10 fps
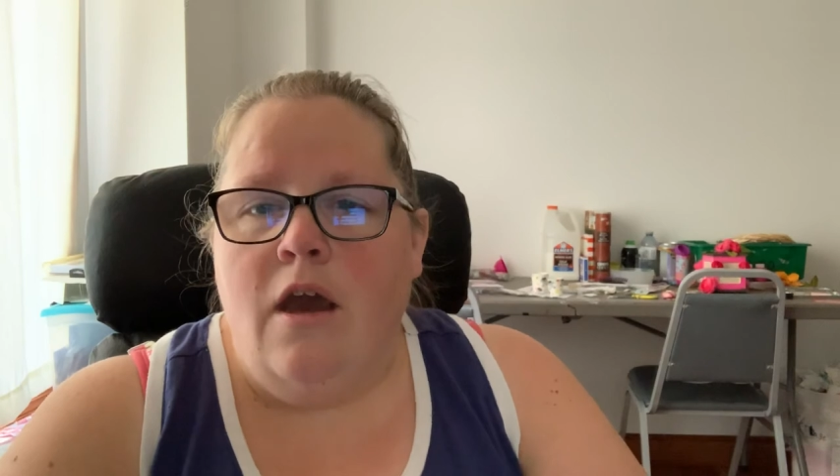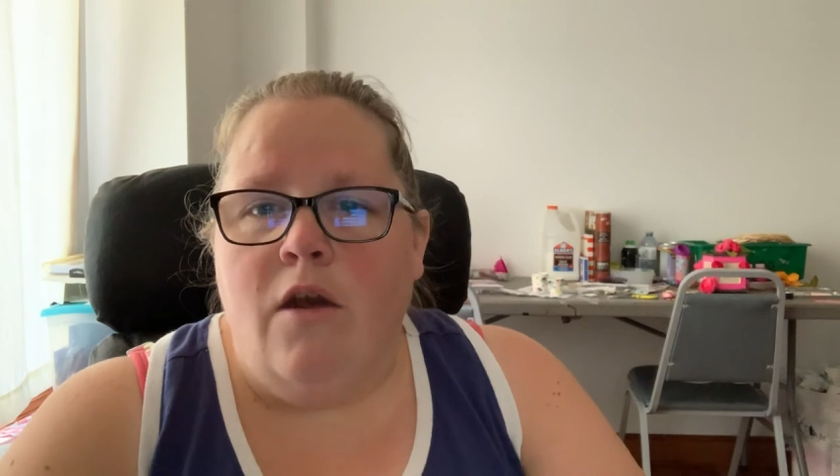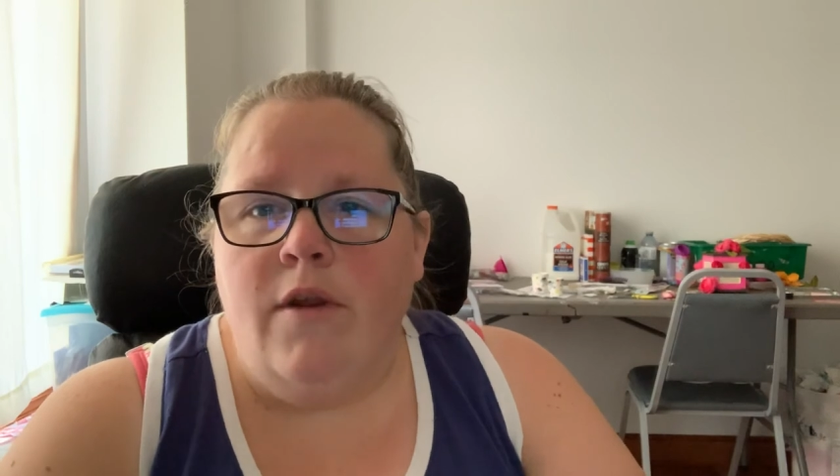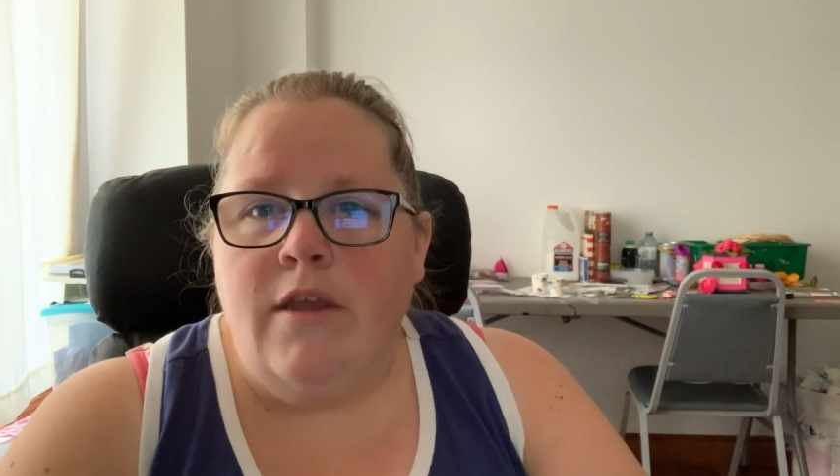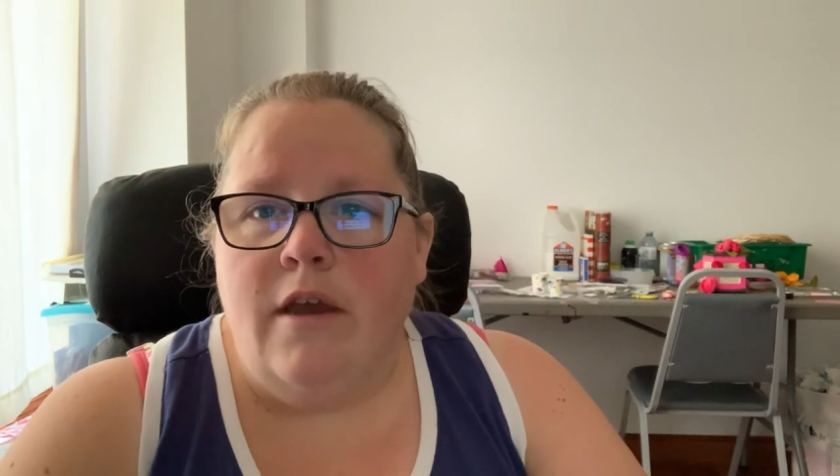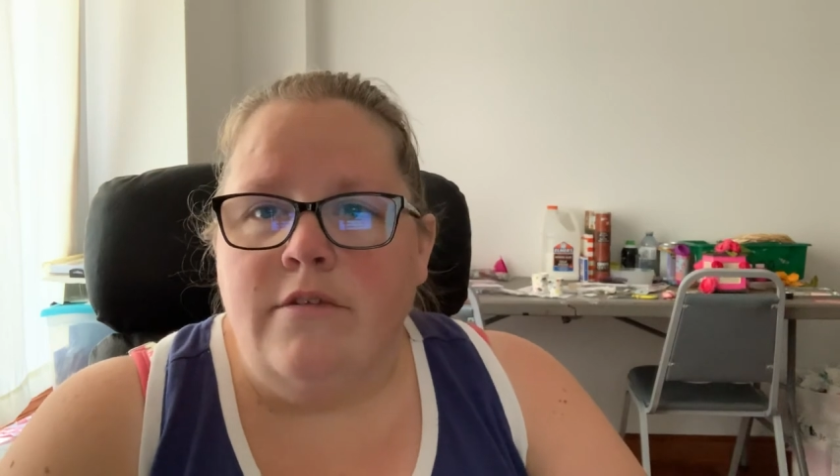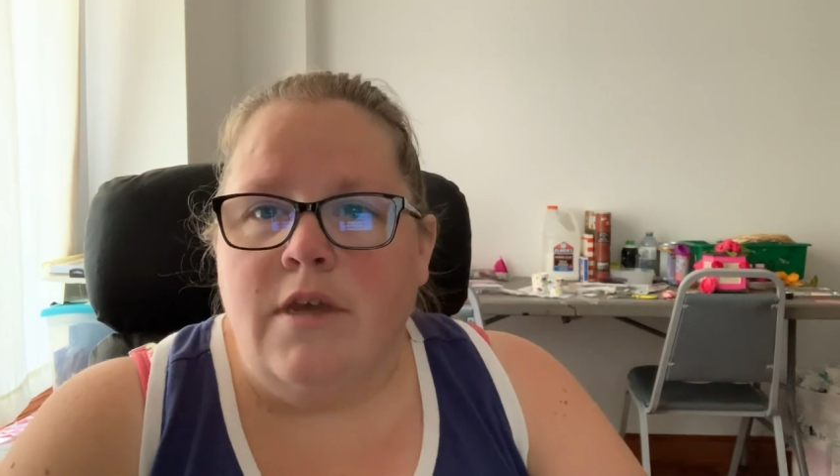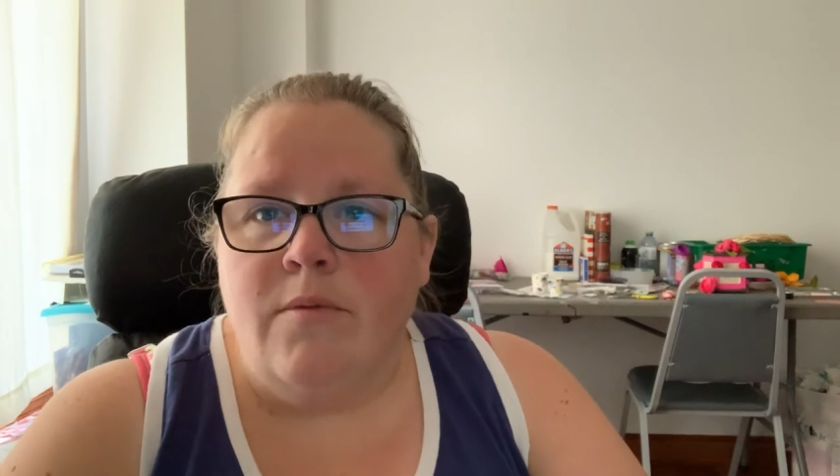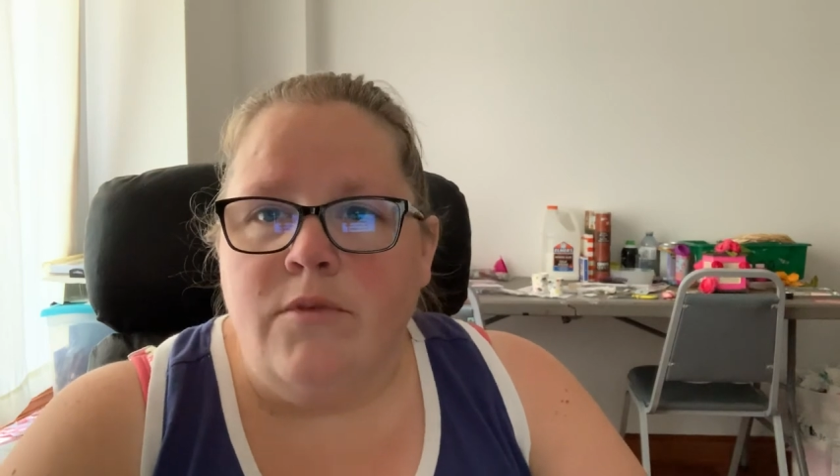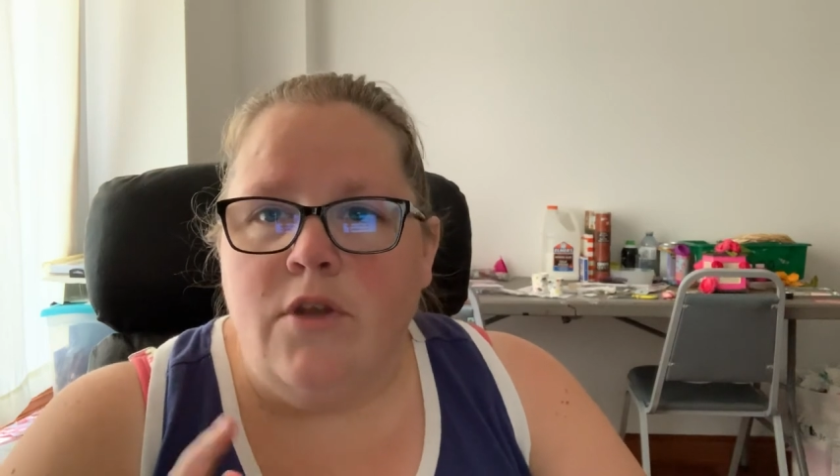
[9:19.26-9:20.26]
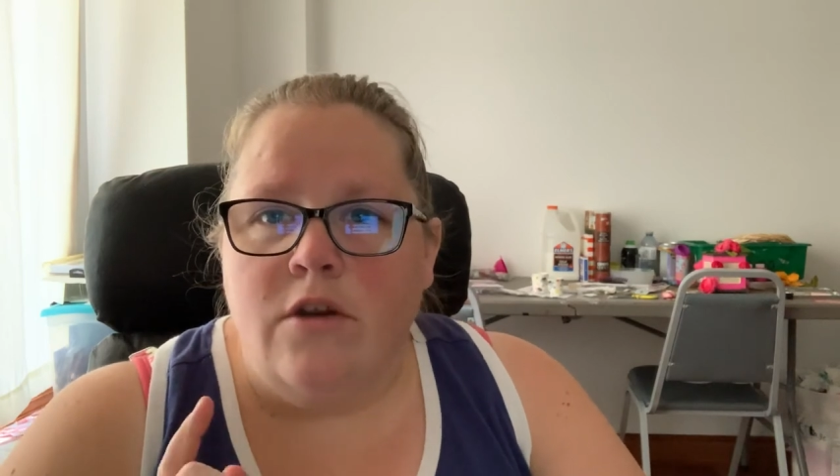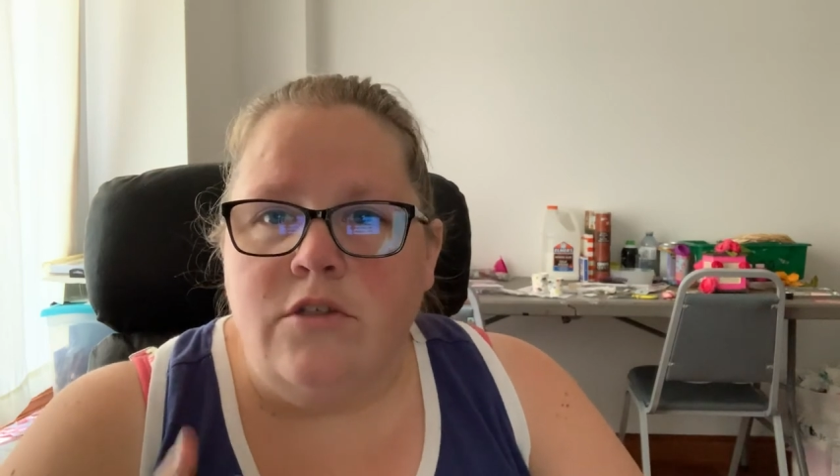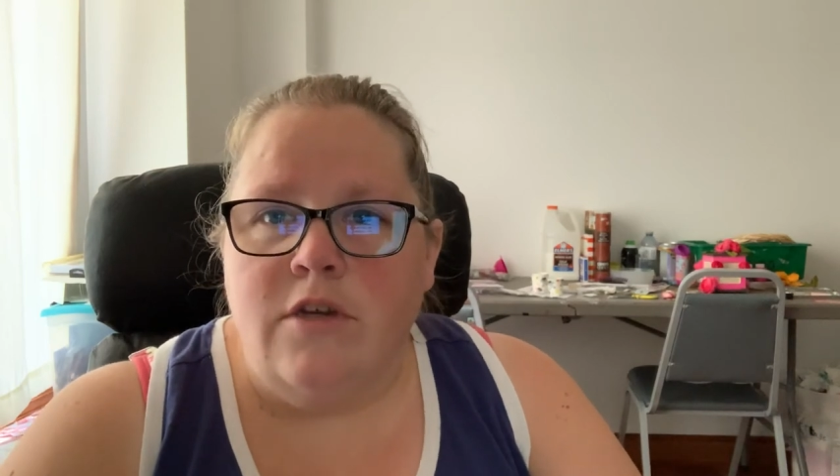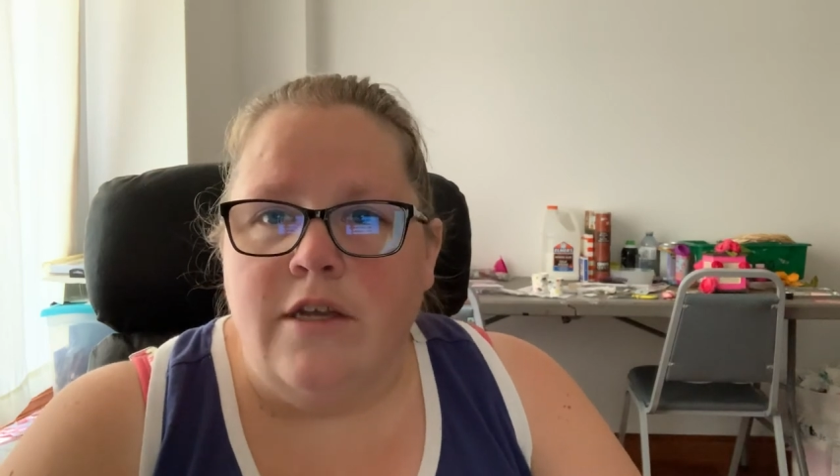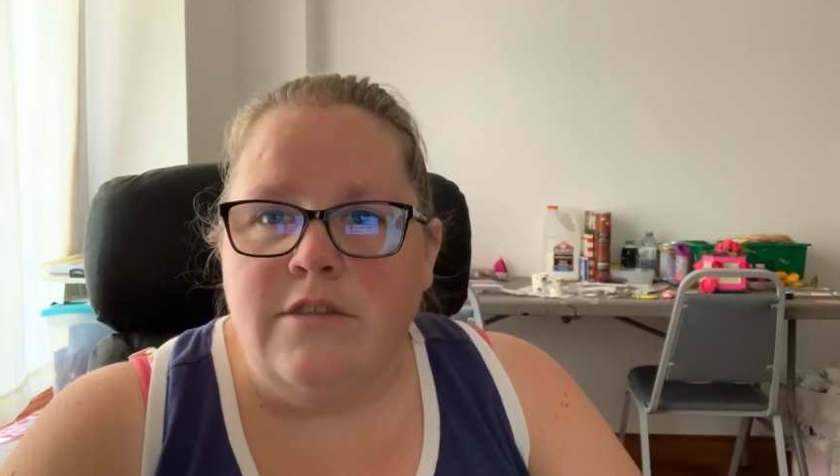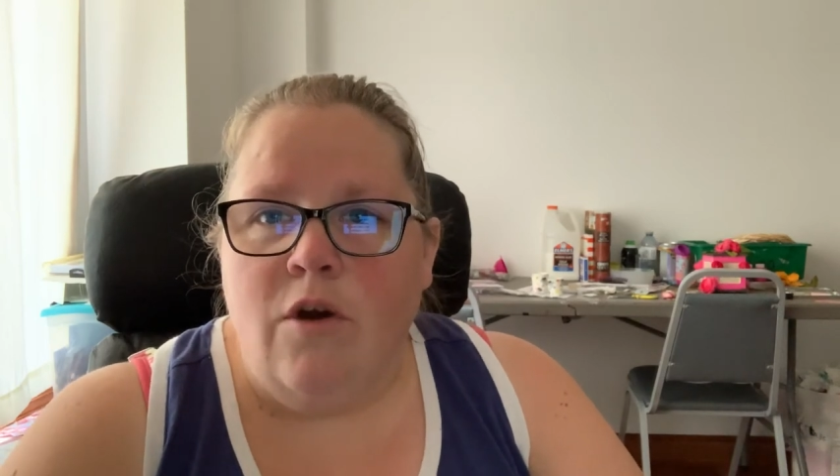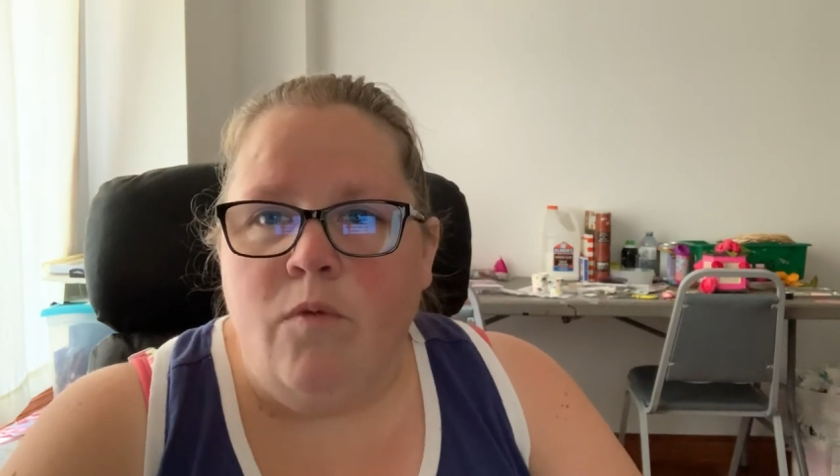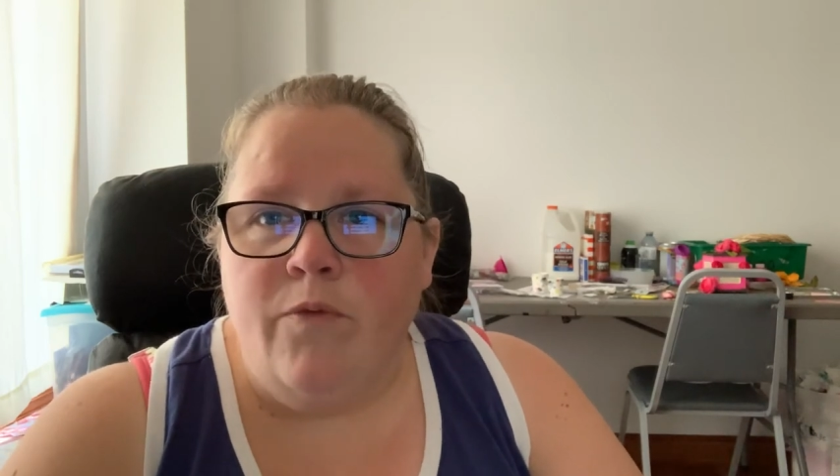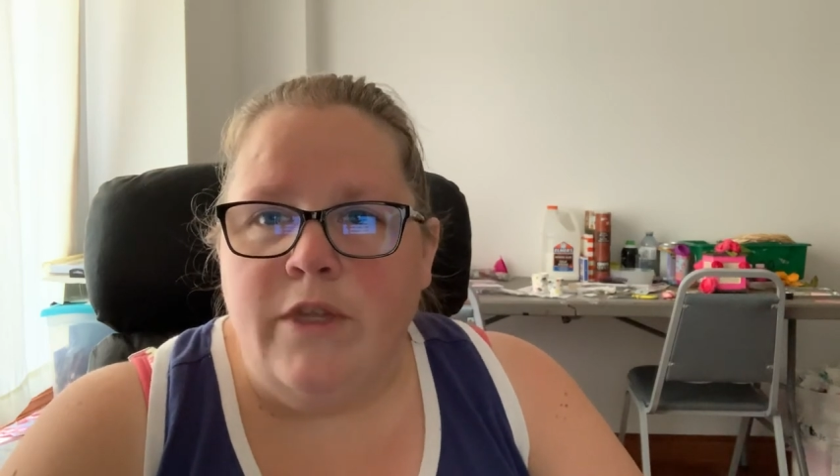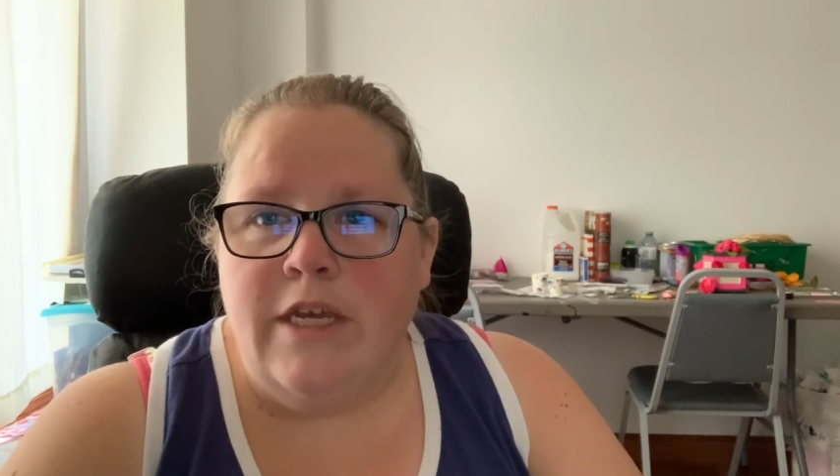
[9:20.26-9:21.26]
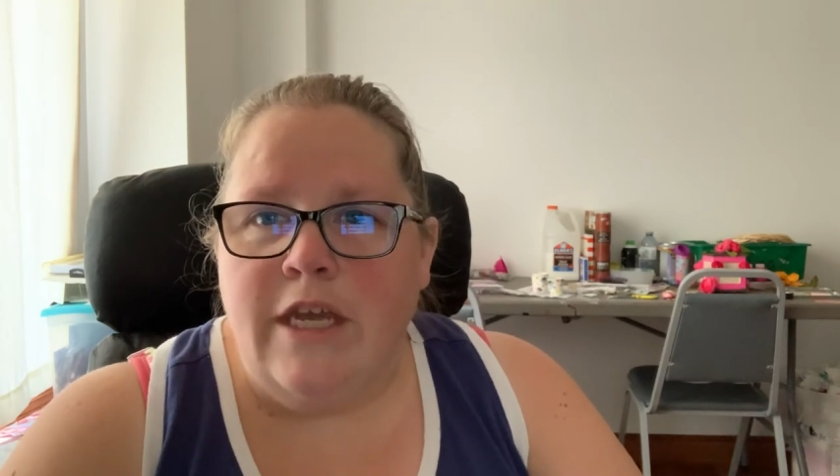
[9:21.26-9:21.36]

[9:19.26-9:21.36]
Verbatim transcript: All right, guys, I will talk to you guys hopefully